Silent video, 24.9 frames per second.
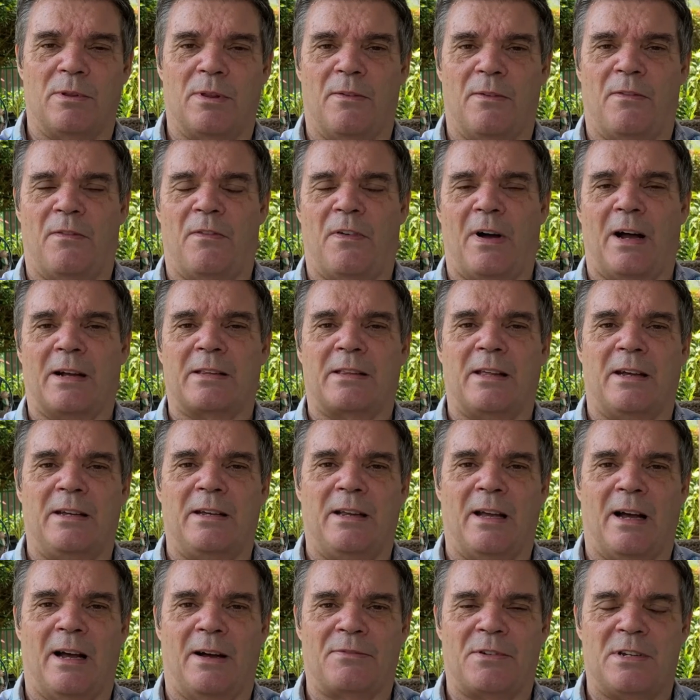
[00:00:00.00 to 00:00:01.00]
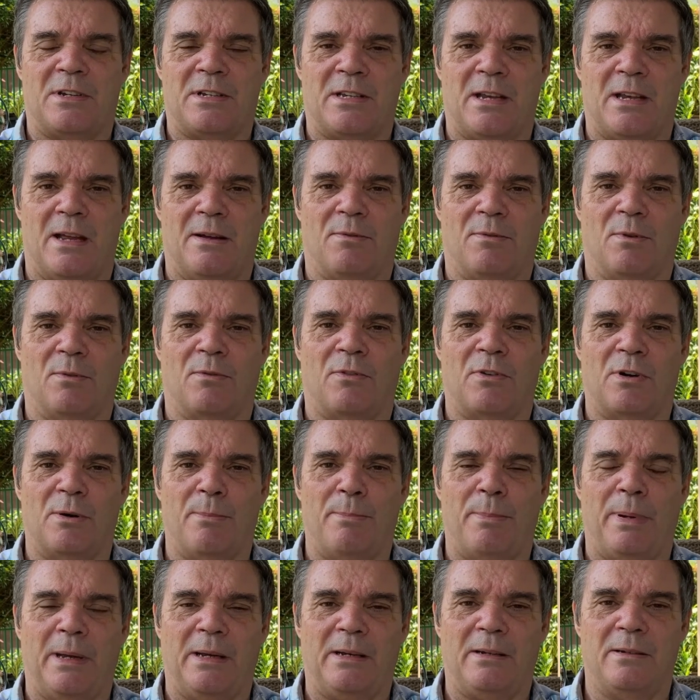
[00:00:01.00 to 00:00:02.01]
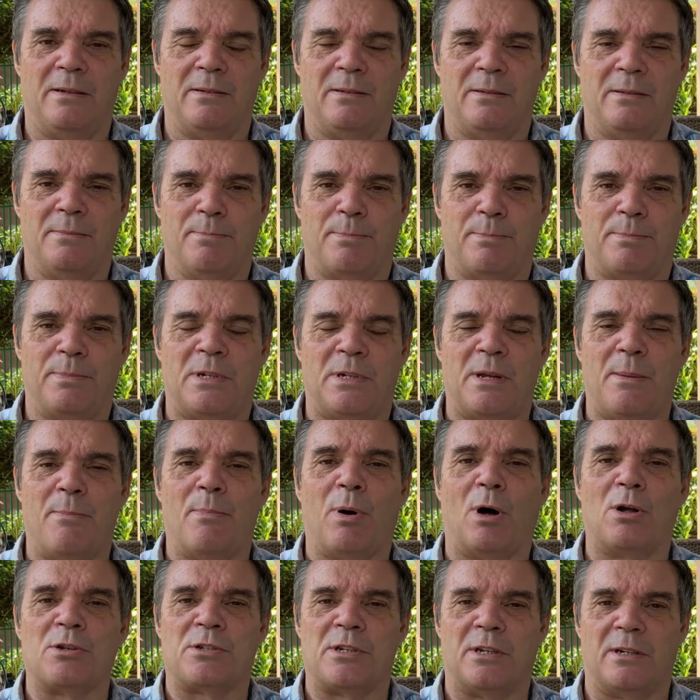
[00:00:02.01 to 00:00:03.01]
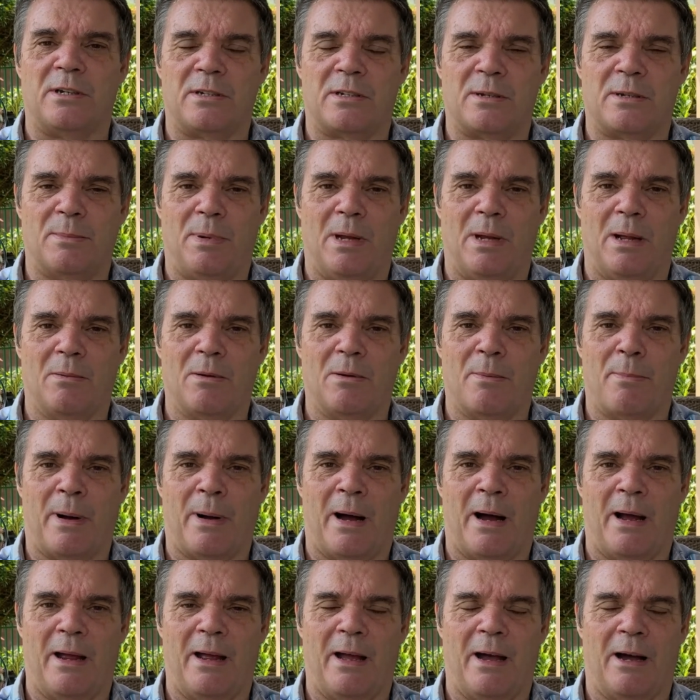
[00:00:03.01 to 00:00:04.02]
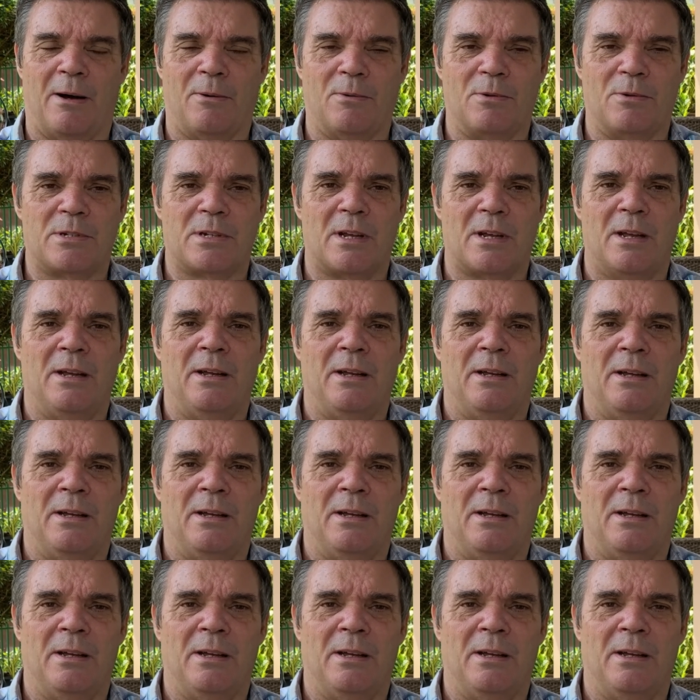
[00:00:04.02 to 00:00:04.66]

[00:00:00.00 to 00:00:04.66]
The fact that you have to save up for a big deposit to be able to buy a house.